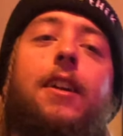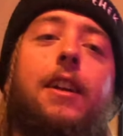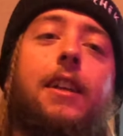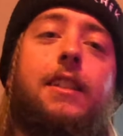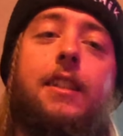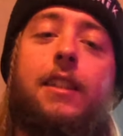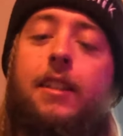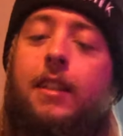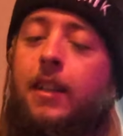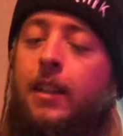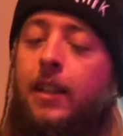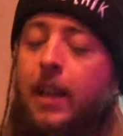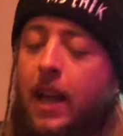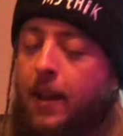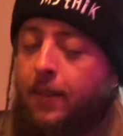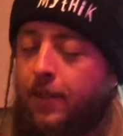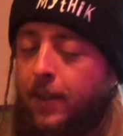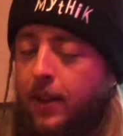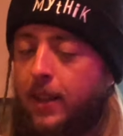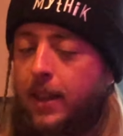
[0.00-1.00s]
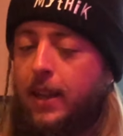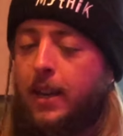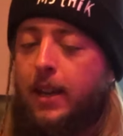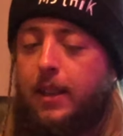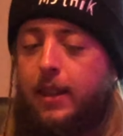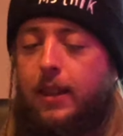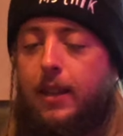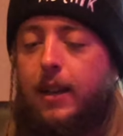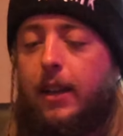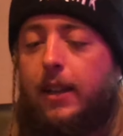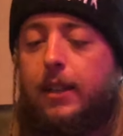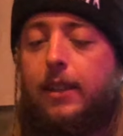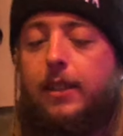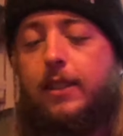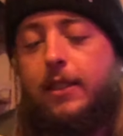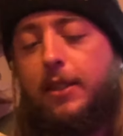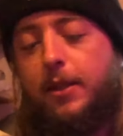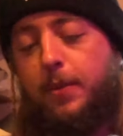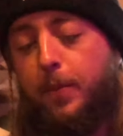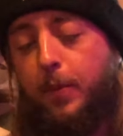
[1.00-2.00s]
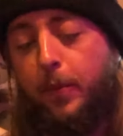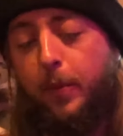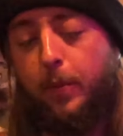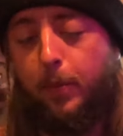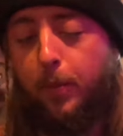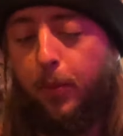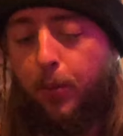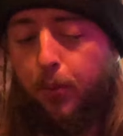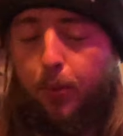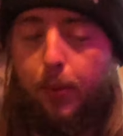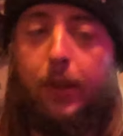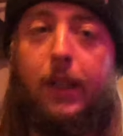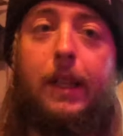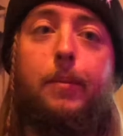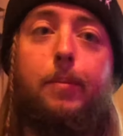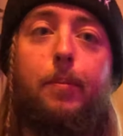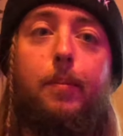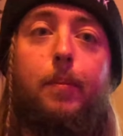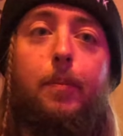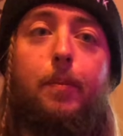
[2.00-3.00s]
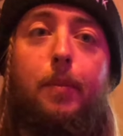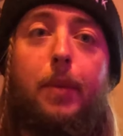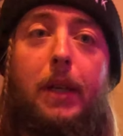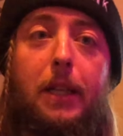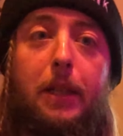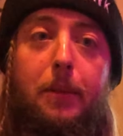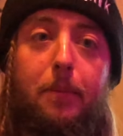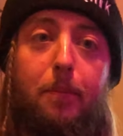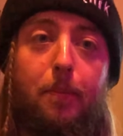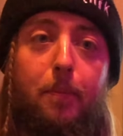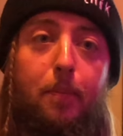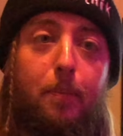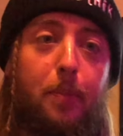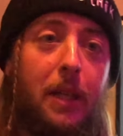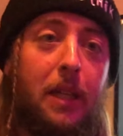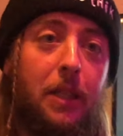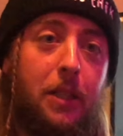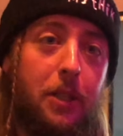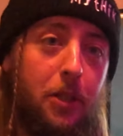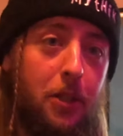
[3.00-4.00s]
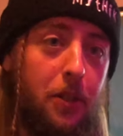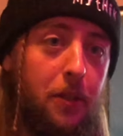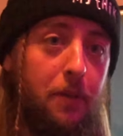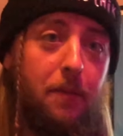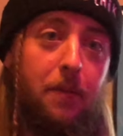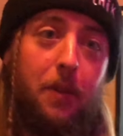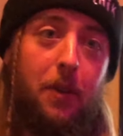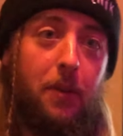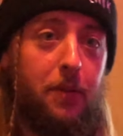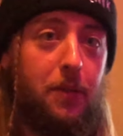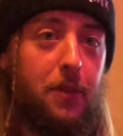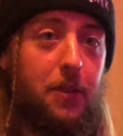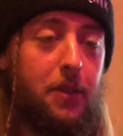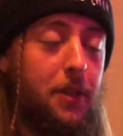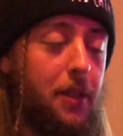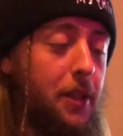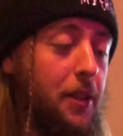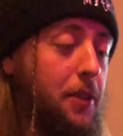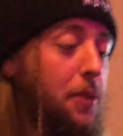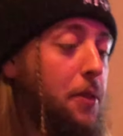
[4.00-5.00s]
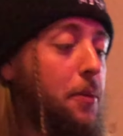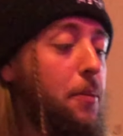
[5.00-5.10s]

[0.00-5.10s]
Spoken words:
It's a little heavier than I thought. It's pretty big bitch, if I don't say so